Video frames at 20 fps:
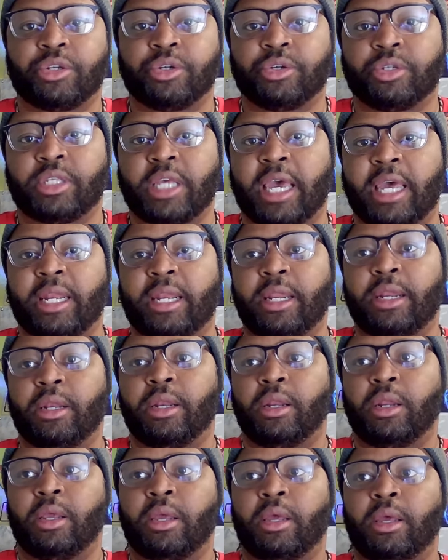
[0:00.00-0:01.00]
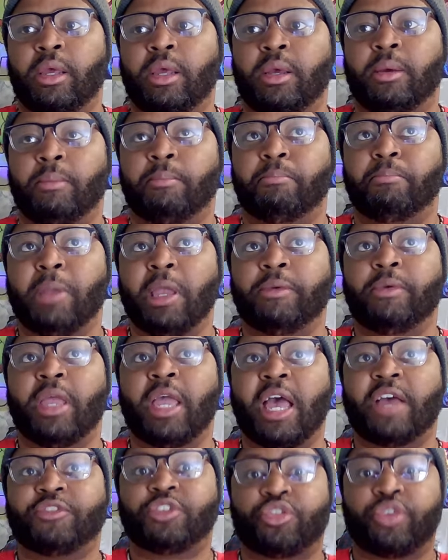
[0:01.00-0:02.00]
that maybe have
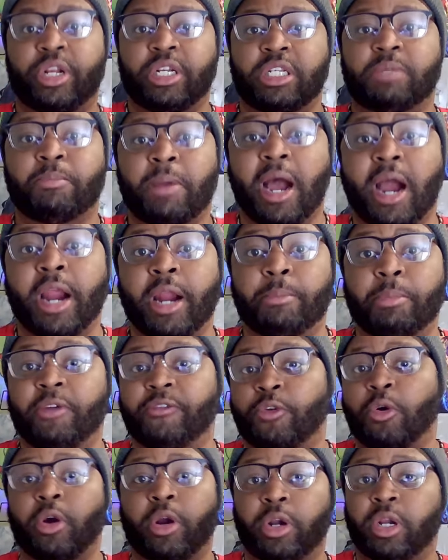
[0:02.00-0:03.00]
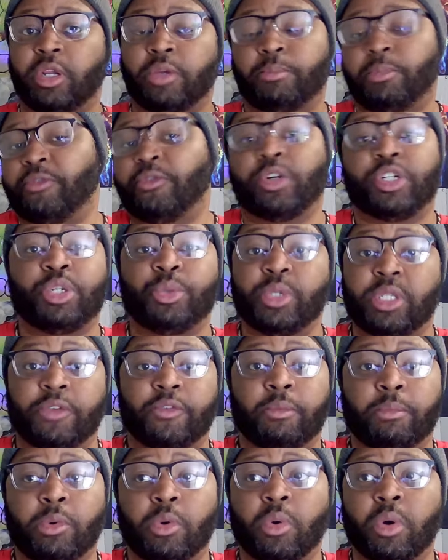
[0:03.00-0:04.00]
transpired before she was even
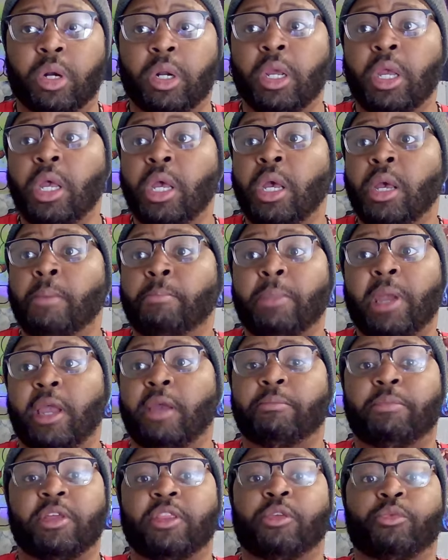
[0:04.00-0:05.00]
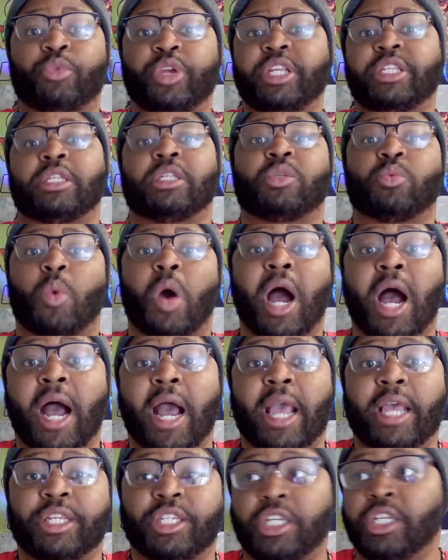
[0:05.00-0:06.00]
born, may have been the reasons why
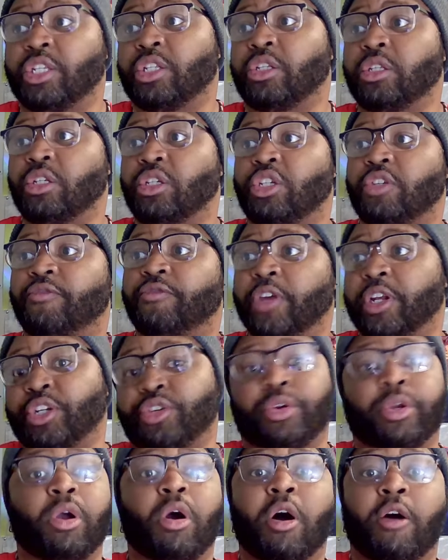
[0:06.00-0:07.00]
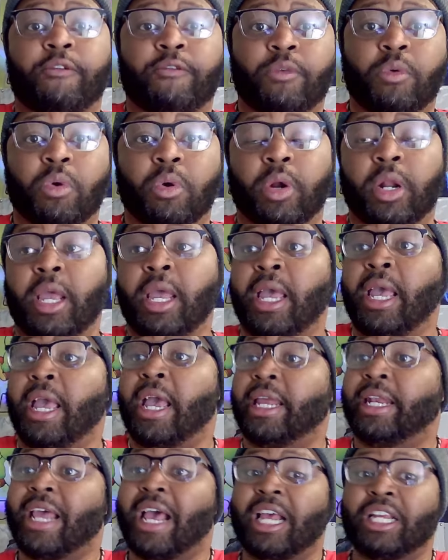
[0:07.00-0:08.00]
she's venturing off forward. And
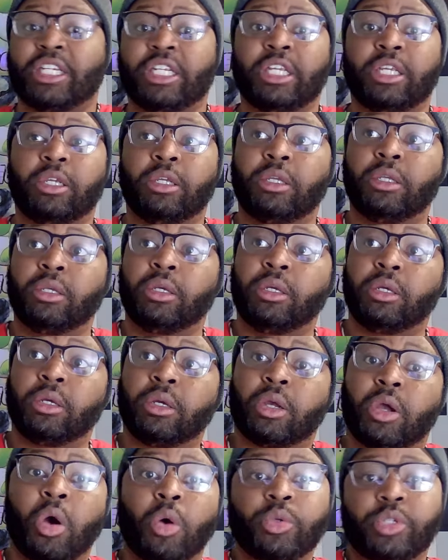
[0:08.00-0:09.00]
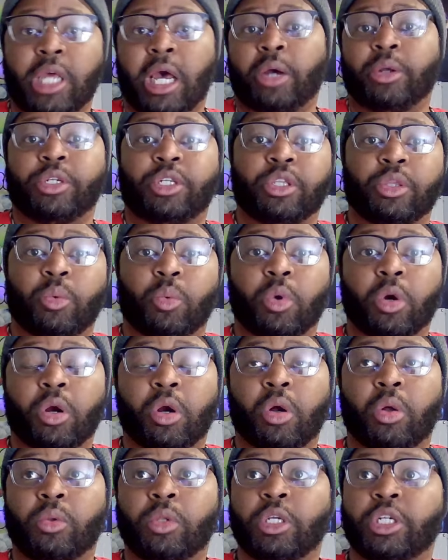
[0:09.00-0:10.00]
as she goes out into the
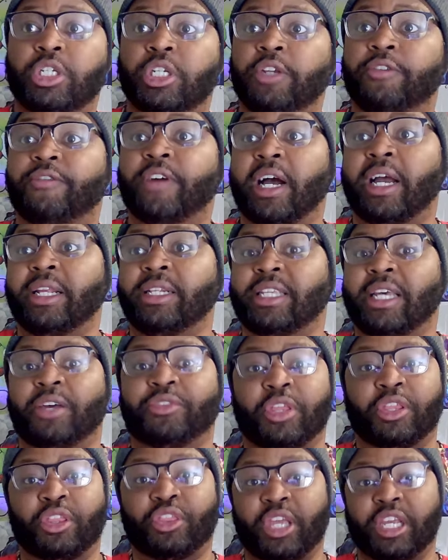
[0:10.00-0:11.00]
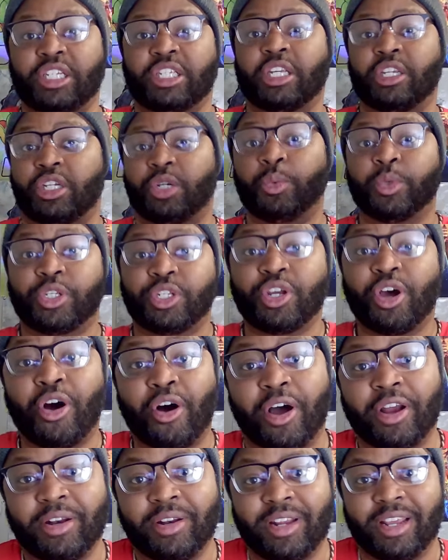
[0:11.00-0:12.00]
world, she finds out that the things that she was
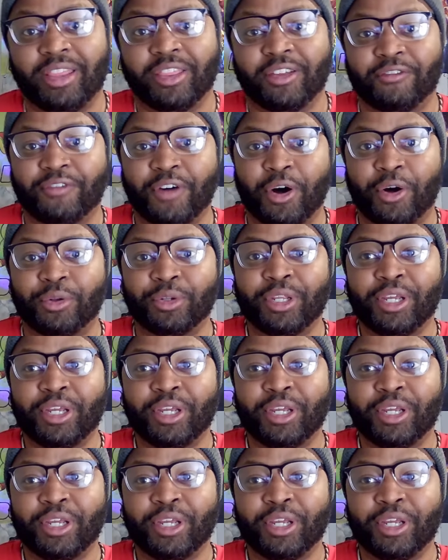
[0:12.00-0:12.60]
taught in the vault